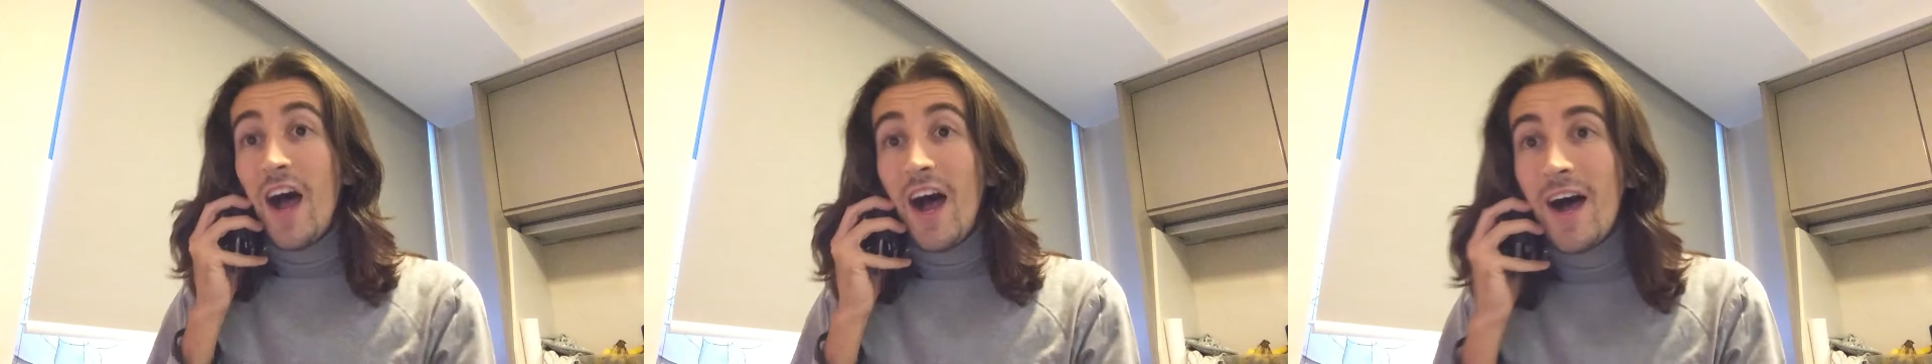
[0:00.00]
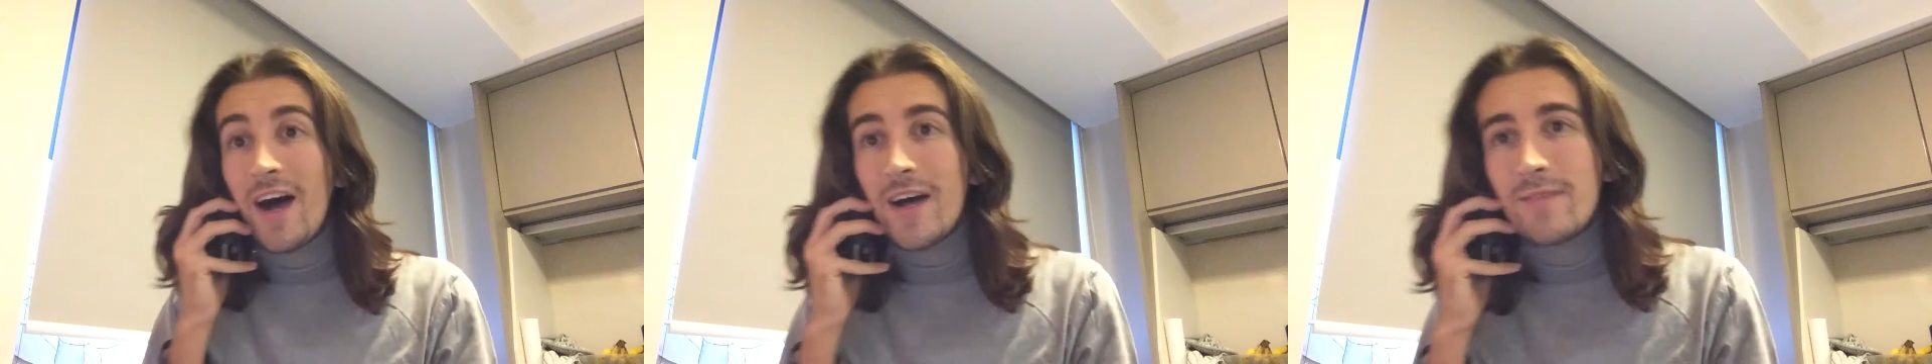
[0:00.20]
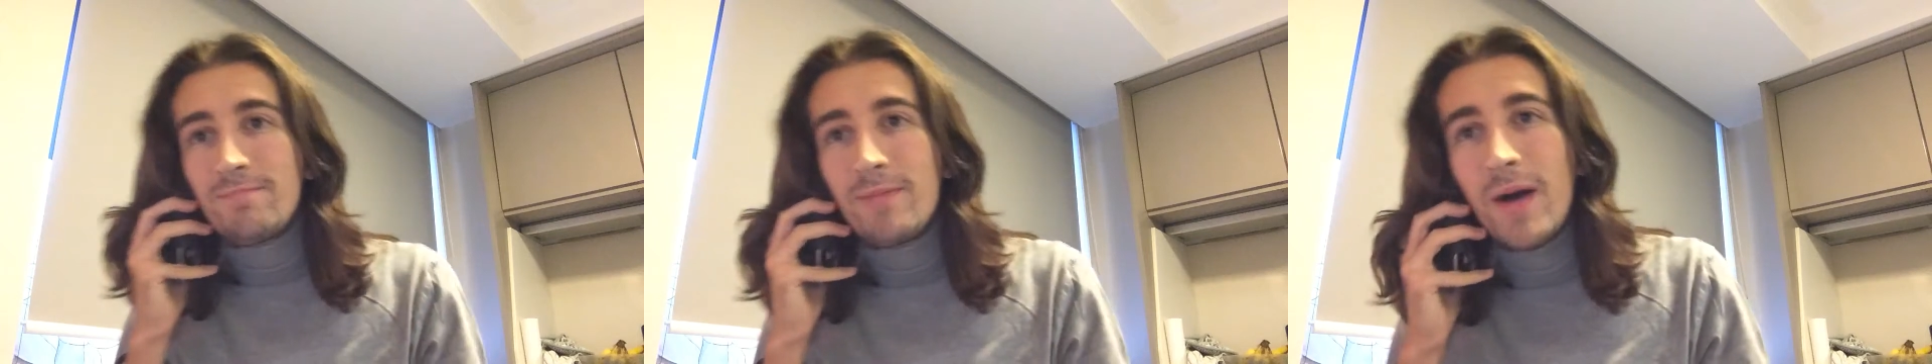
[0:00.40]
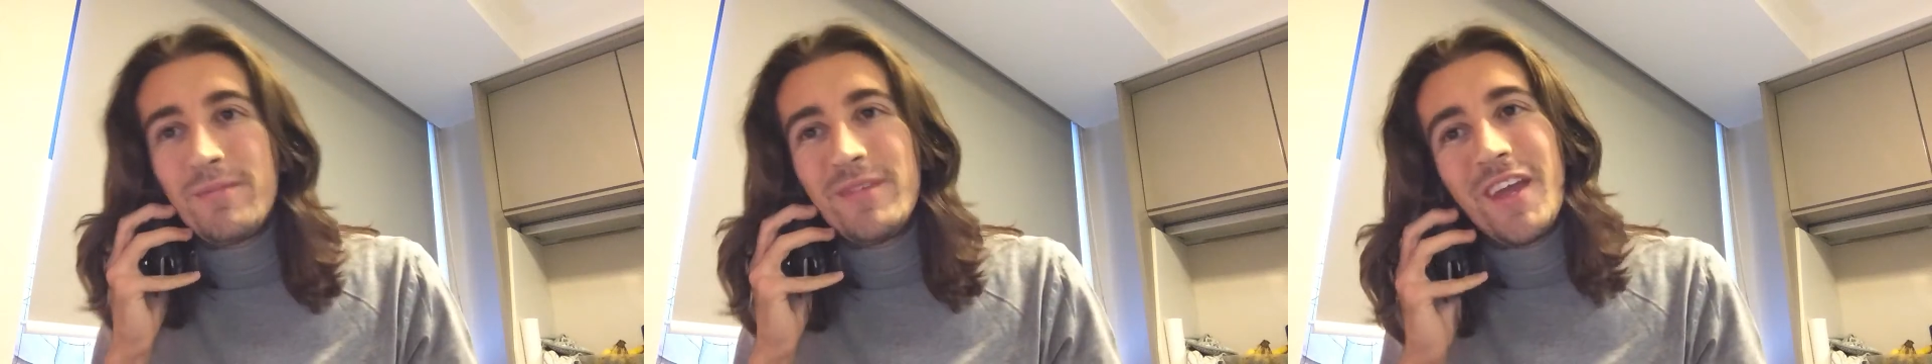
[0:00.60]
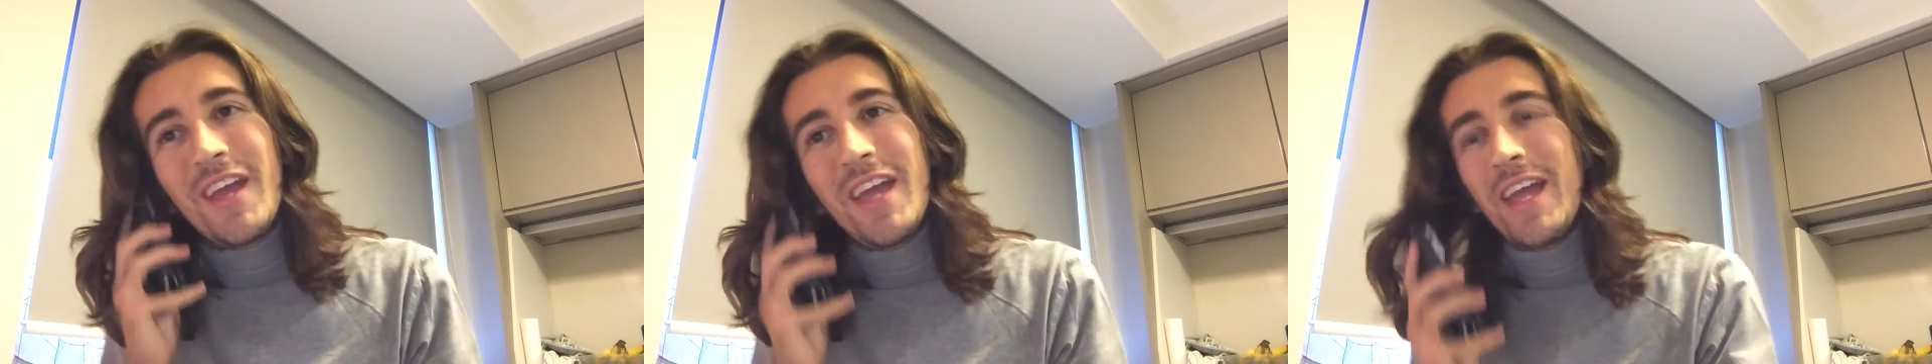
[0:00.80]
Ah, Mum,
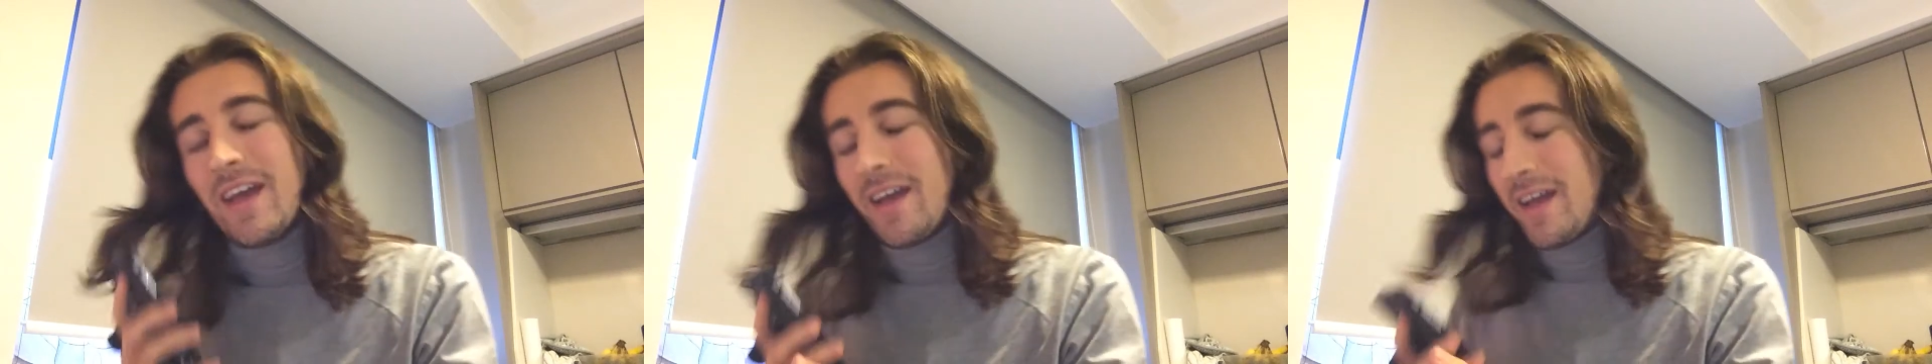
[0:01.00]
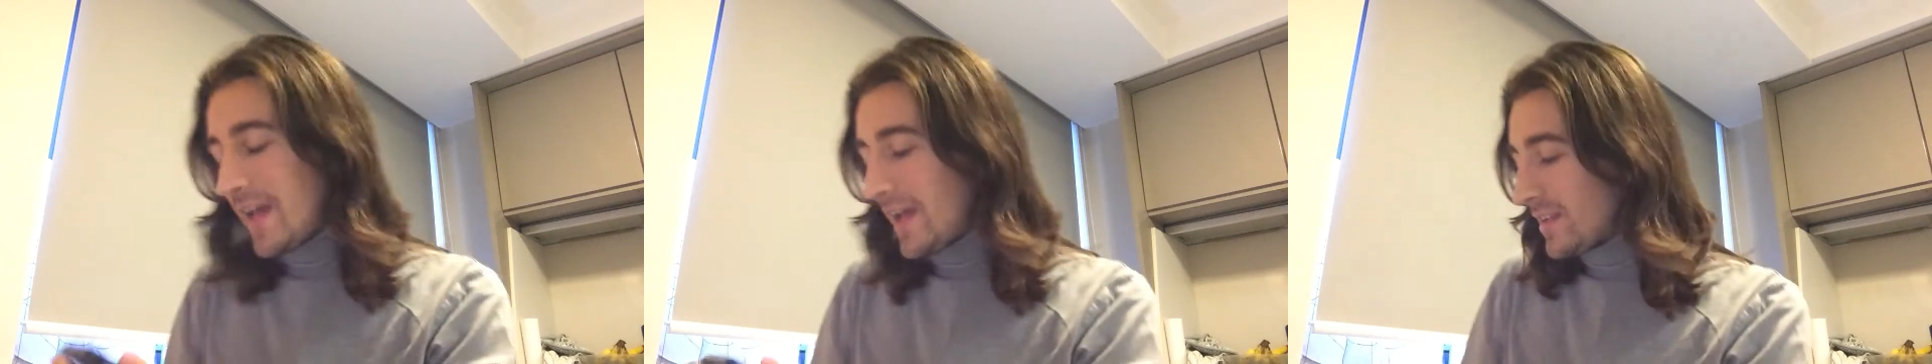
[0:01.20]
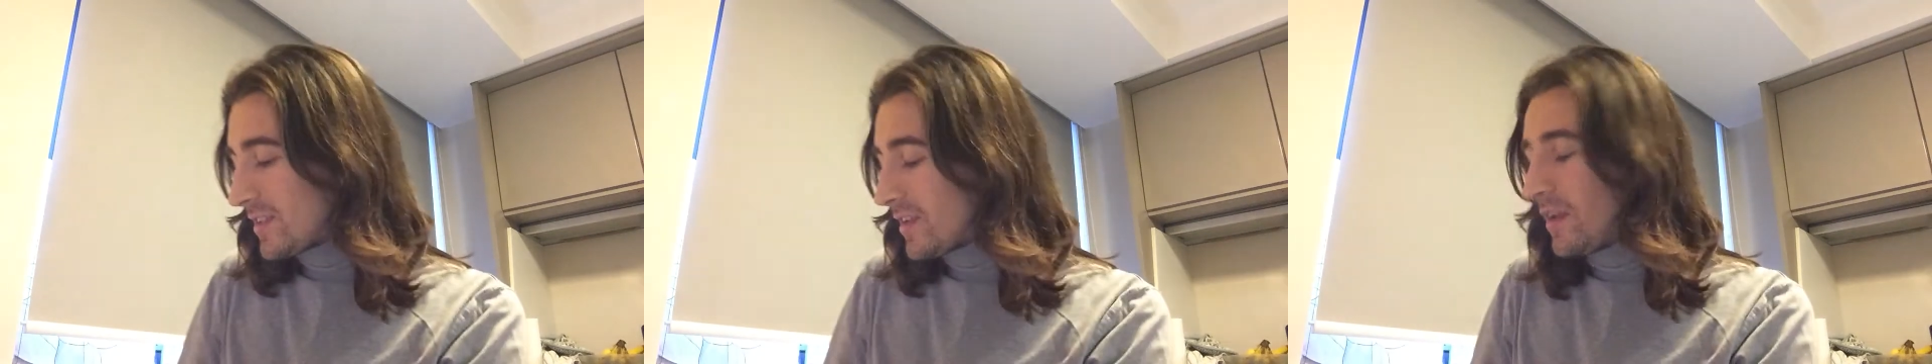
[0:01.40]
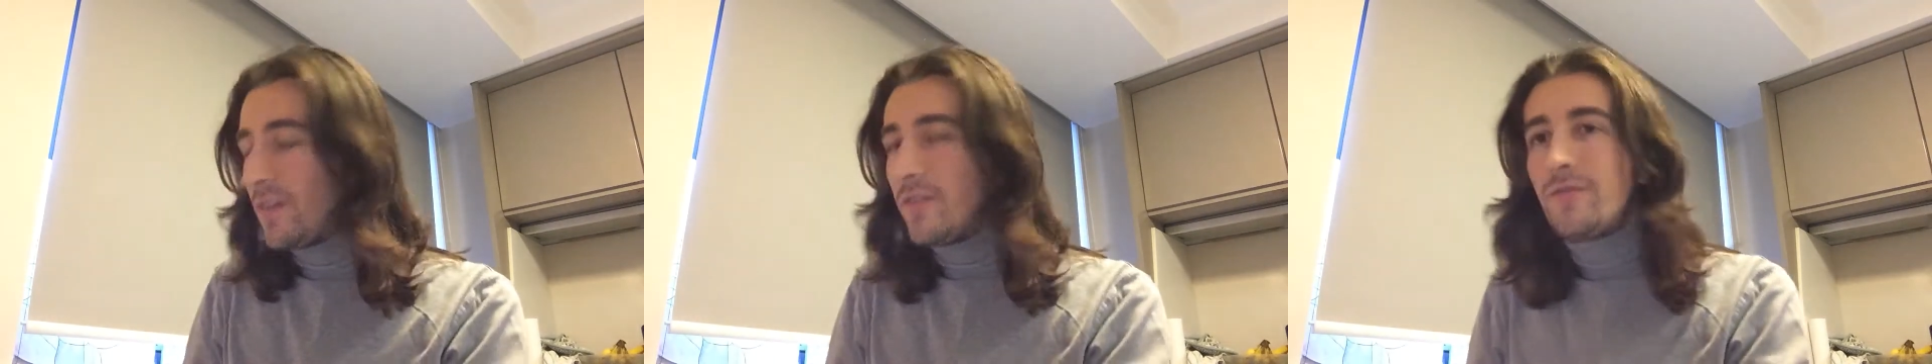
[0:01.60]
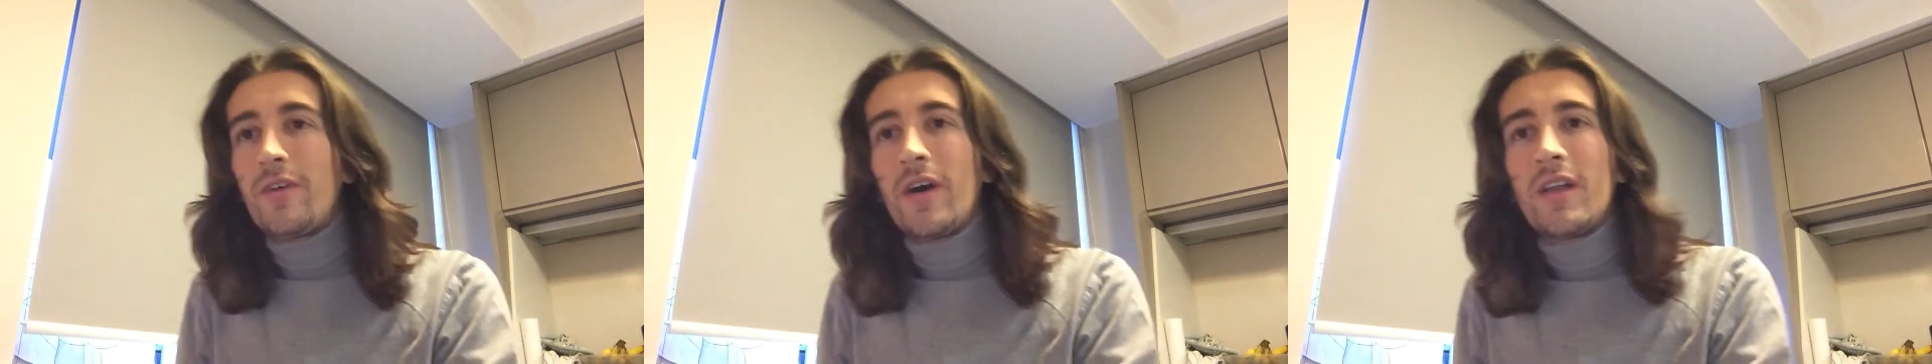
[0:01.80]
you're here.
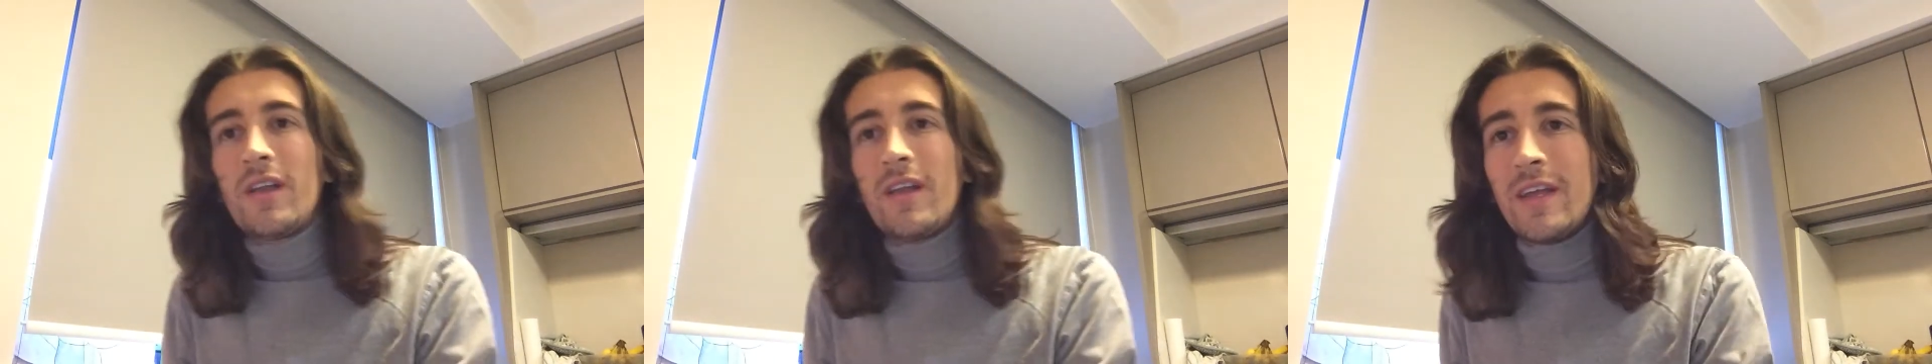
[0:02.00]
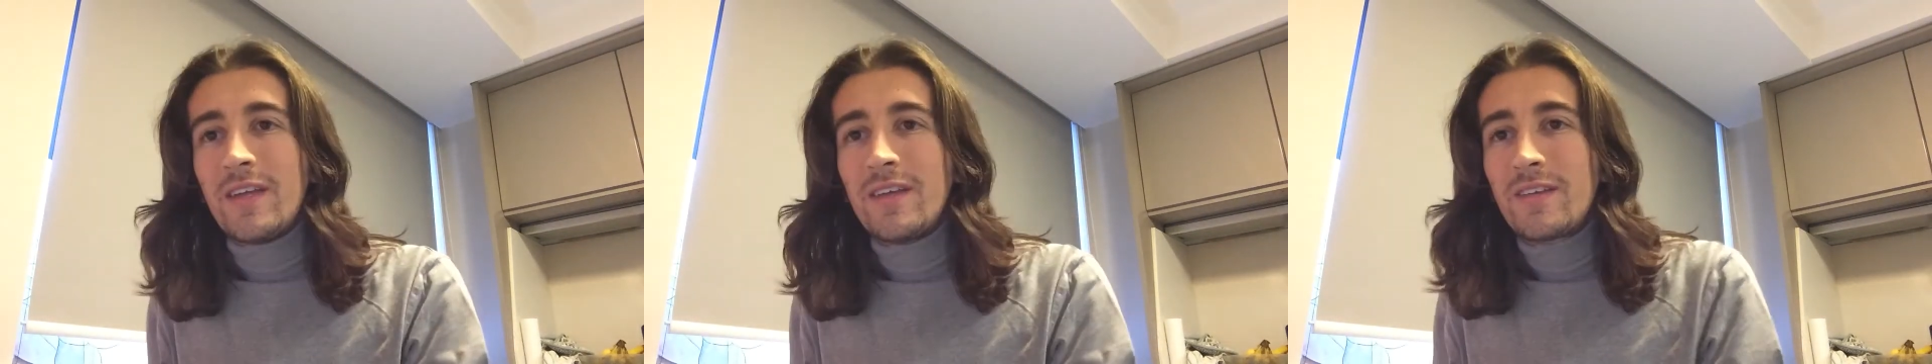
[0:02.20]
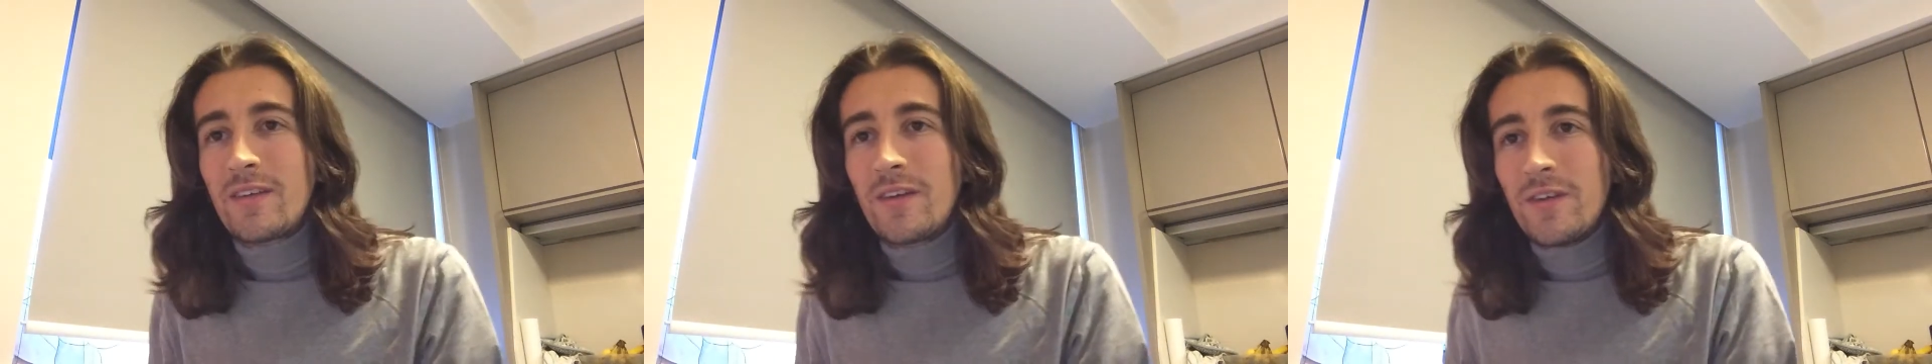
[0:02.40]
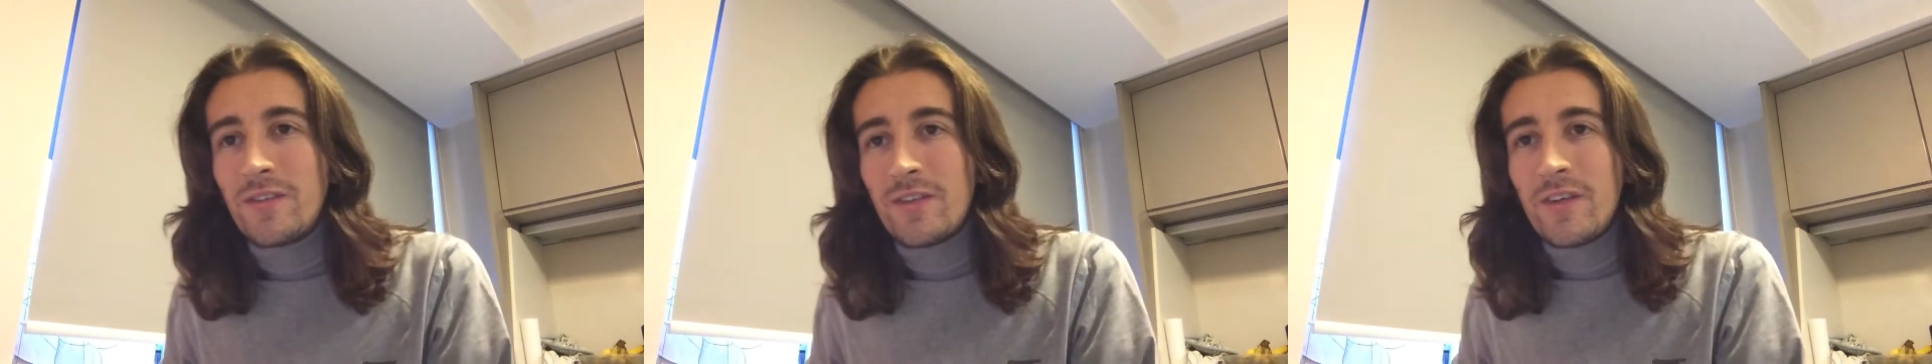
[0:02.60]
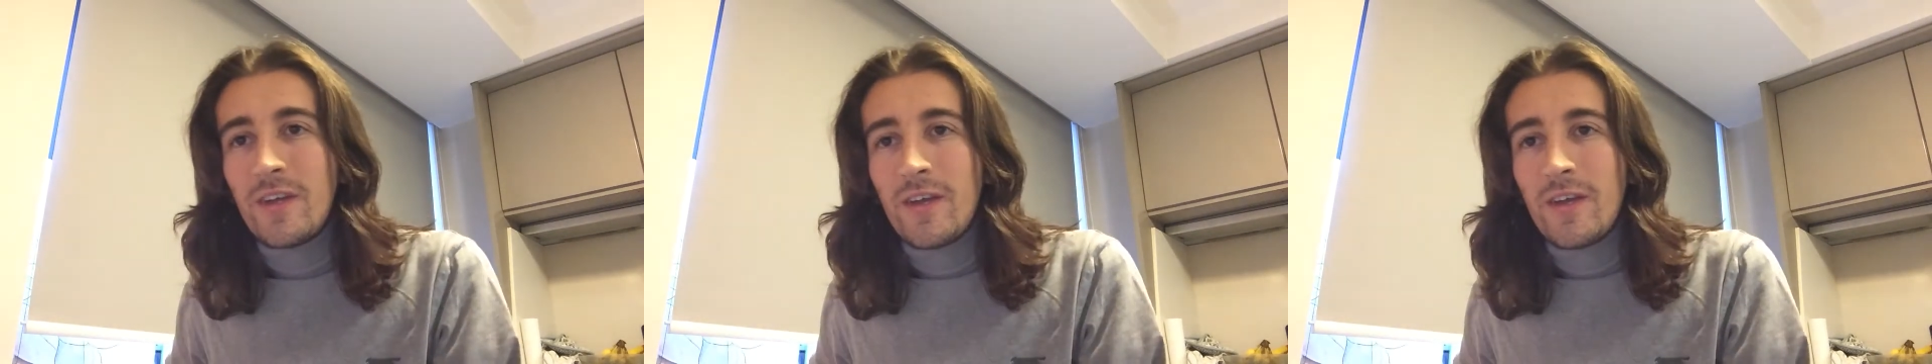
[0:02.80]
Excellent. Finally. Good.